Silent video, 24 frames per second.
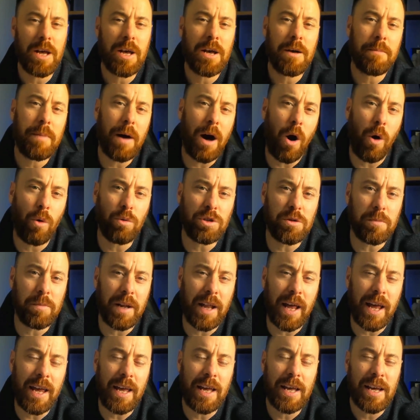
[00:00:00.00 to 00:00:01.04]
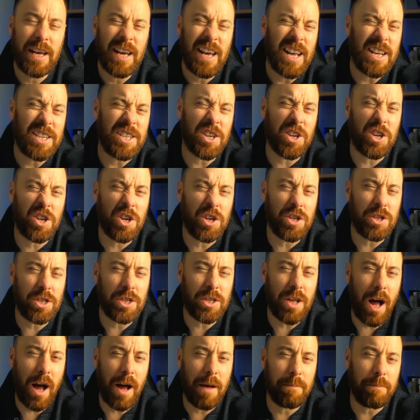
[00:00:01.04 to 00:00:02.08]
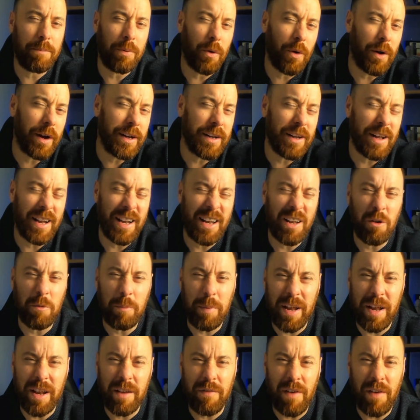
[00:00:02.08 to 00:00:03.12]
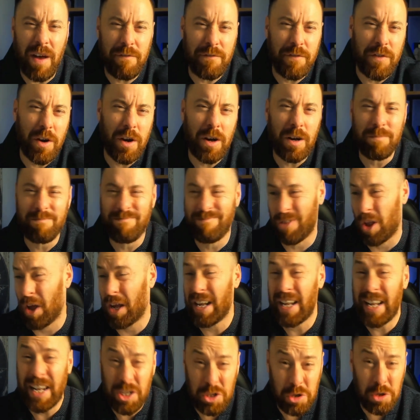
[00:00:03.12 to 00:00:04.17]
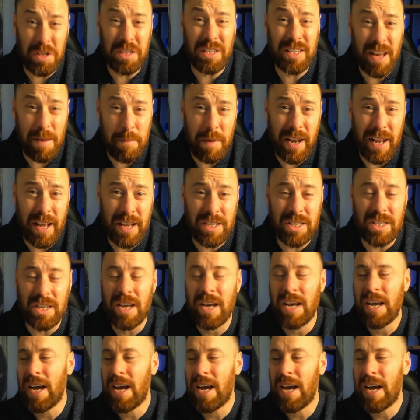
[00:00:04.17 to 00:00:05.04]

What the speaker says: but ultimately it's a good starting point, a little bit of effort, like literally 10 minutes,